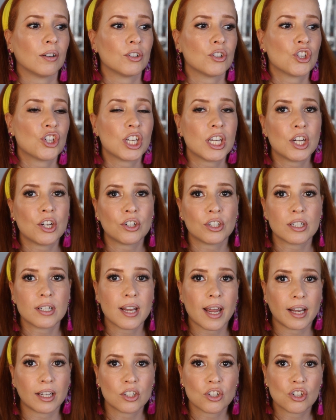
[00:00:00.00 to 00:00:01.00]
sheer
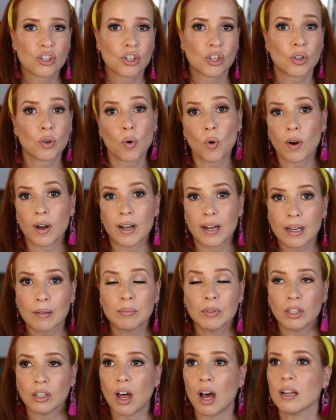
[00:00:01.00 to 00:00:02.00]
texture, or a
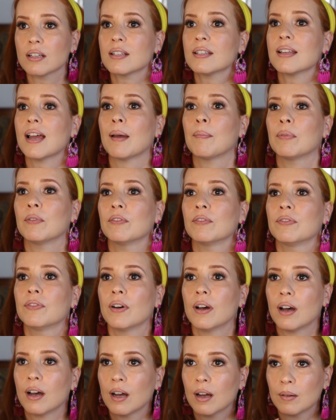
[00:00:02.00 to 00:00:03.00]
lip gloss type
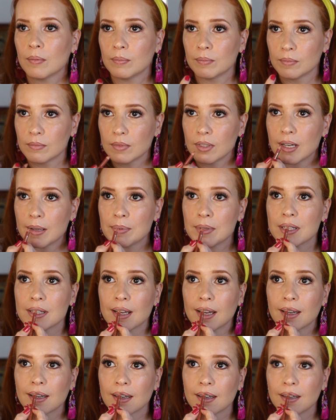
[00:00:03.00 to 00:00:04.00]
of
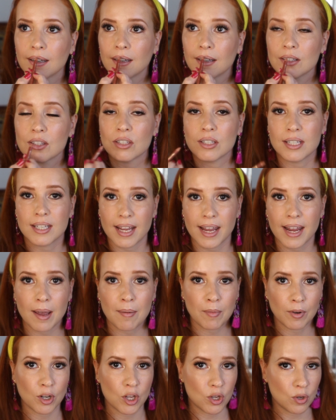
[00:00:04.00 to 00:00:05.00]
lipstick. Today
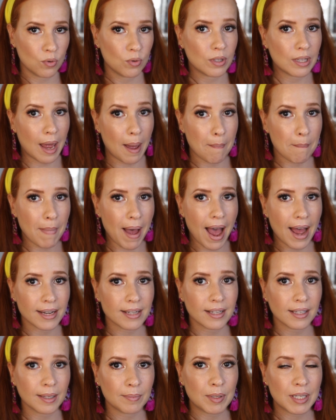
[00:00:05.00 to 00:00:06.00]
I'm going to use a
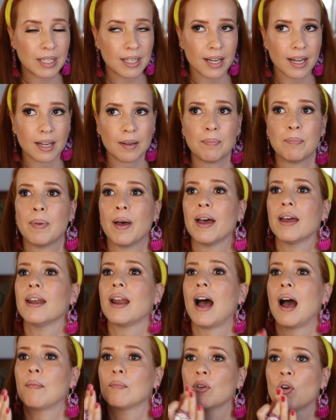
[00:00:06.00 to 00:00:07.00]
matte lipstick, but
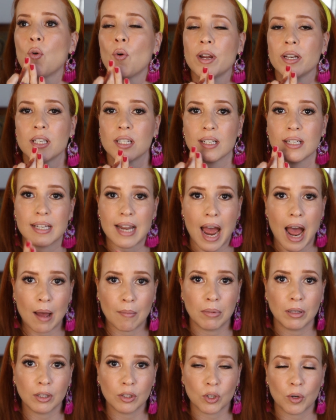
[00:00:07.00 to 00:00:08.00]
I'm going to
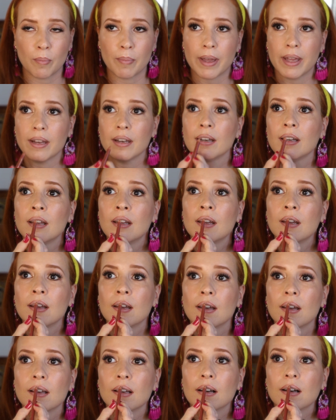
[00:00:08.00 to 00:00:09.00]
dab a little bit
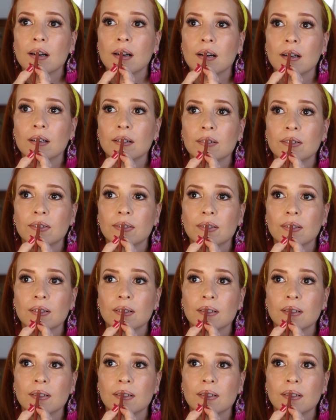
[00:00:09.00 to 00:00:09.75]
of